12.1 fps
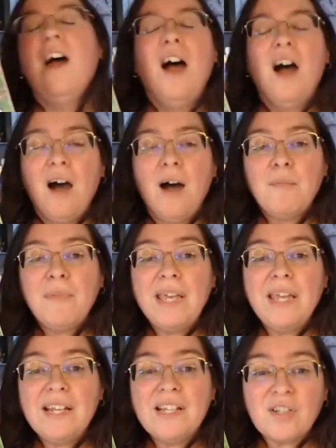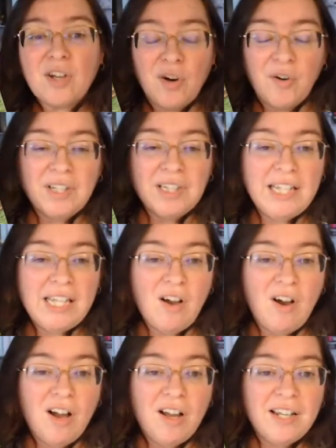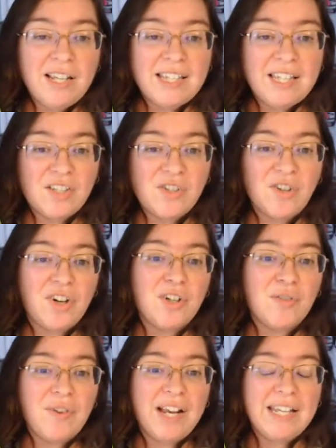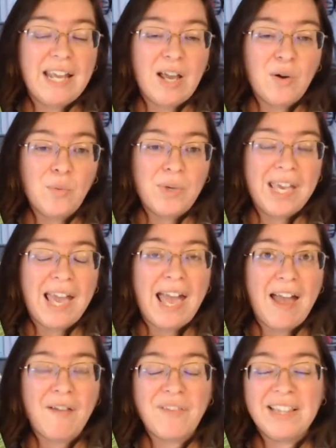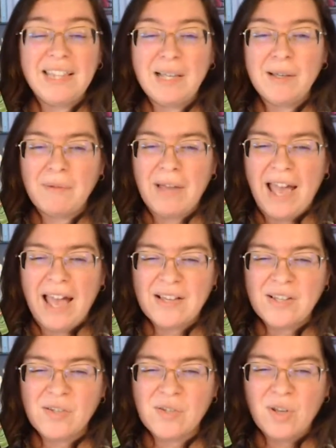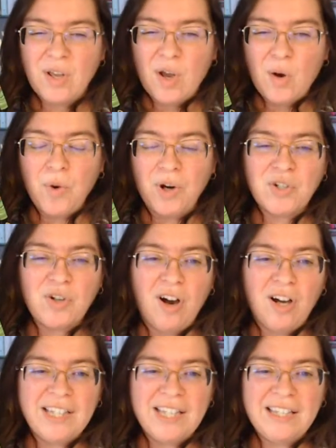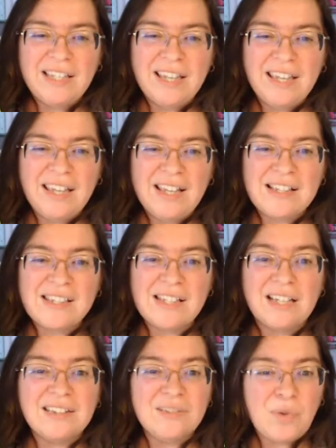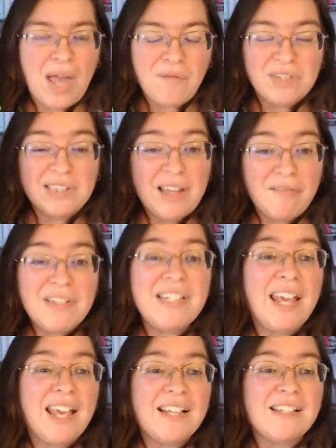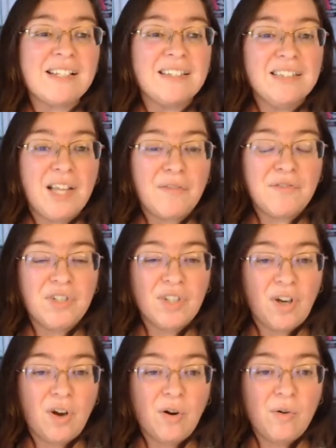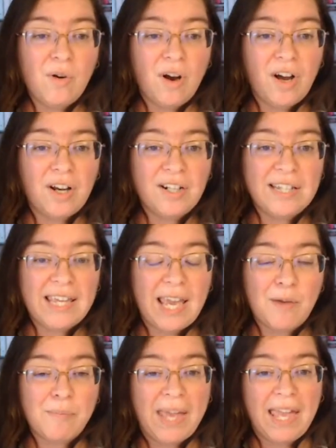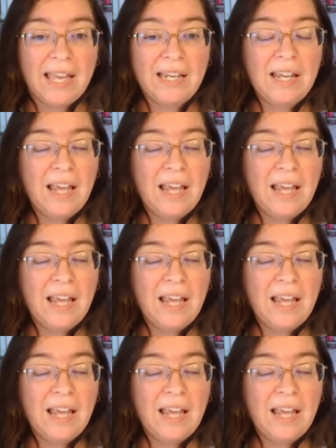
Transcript: It is currently on Kickstarter right now. We have, I think, as we're talking, we have 11 days left to go on the campaign.